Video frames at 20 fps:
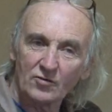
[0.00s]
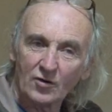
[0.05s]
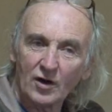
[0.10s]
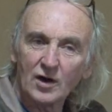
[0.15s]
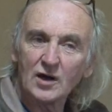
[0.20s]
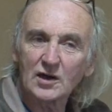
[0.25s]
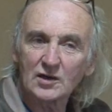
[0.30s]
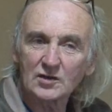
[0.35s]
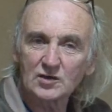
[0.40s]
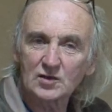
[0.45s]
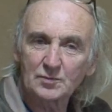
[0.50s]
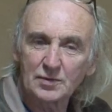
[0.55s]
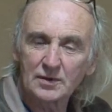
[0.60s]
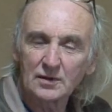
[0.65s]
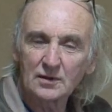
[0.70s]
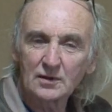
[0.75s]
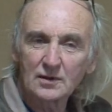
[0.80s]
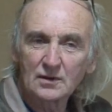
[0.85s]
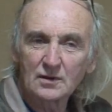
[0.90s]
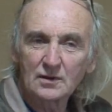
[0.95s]
grasp.
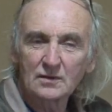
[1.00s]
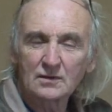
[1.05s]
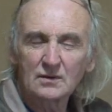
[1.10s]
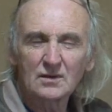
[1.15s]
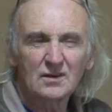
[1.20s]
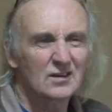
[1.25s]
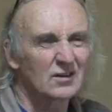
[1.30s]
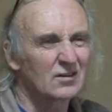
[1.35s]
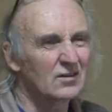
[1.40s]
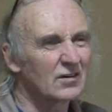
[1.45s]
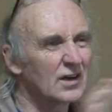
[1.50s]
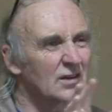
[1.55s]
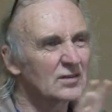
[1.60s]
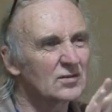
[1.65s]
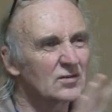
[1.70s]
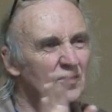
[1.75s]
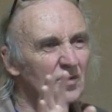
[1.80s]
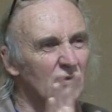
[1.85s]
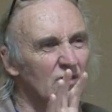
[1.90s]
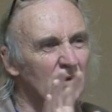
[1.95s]
Uh,
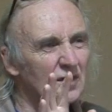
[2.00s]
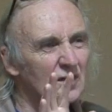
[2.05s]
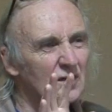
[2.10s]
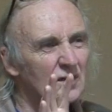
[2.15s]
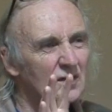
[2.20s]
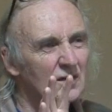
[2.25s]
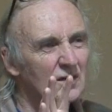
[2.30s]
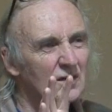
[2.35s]
grasp not it.